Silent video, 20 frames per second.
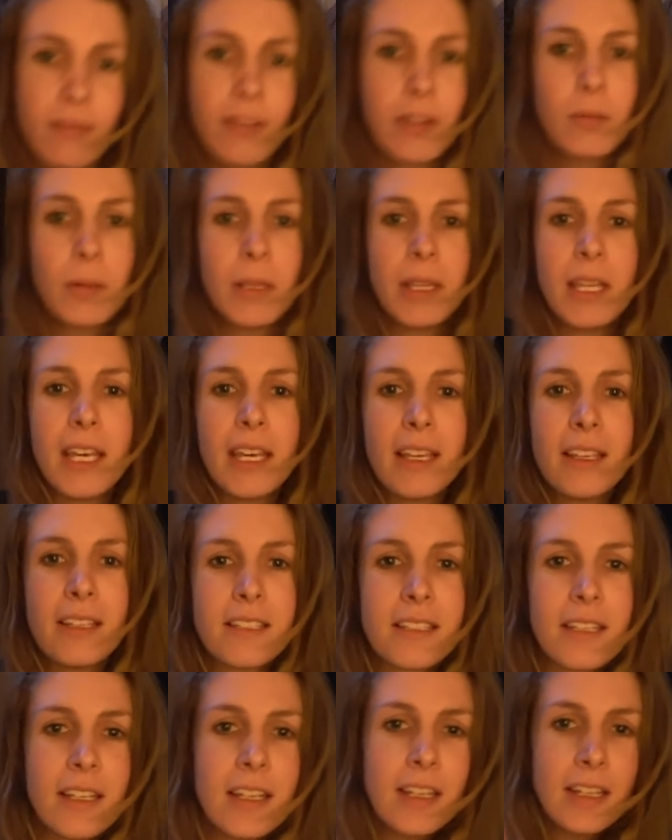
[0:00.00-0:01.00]
filming
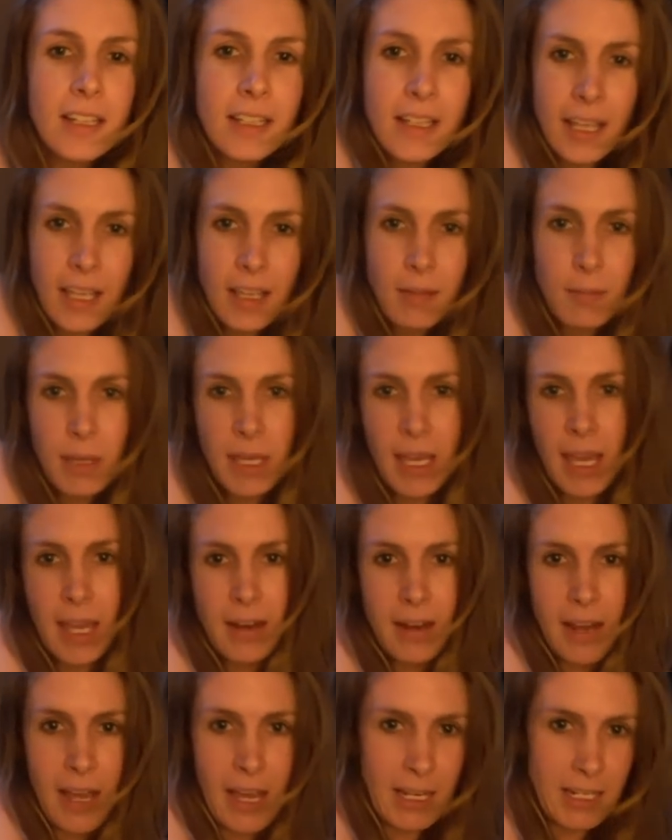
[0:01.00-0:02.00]
this. Like, can we get
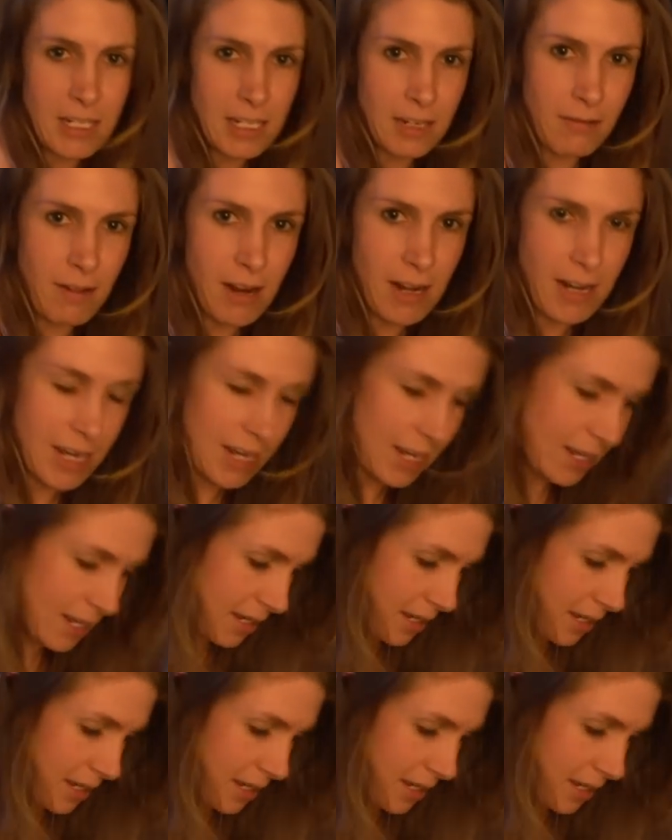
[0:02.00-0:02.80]
in actually ready?